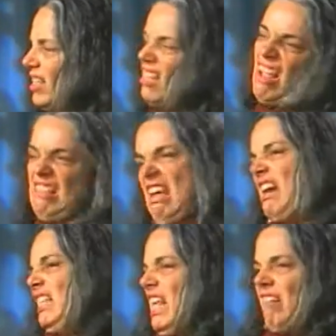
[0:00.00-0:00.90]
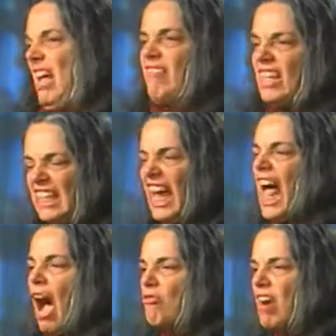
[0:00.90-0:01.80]
He said, It's our sled, oh, Henry. Get
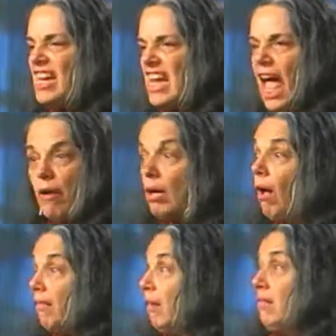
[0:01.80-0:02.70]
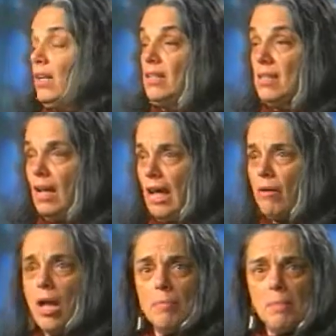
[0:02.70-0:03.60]
out right now. And all the other kids got
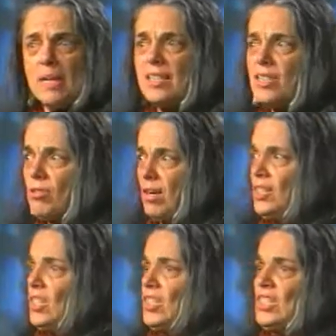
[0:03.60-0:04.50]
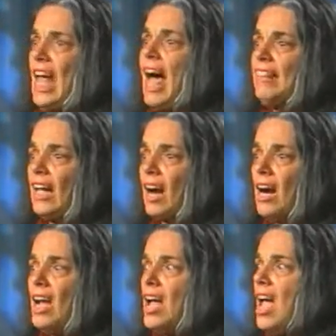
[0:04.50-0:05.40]
out. But my sister and I just sat
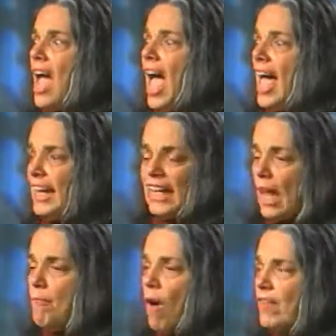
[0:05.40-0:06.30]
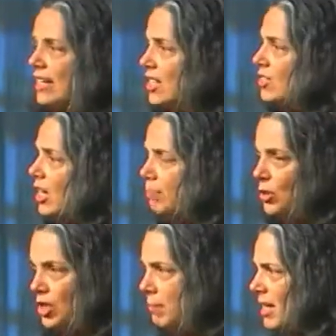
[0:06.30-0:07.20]
there. And he came over and he started
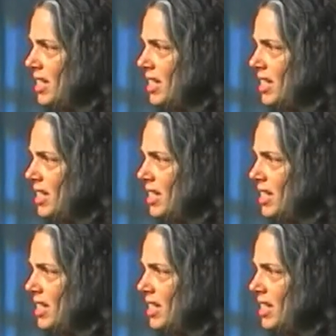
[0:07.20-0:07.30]
pushing my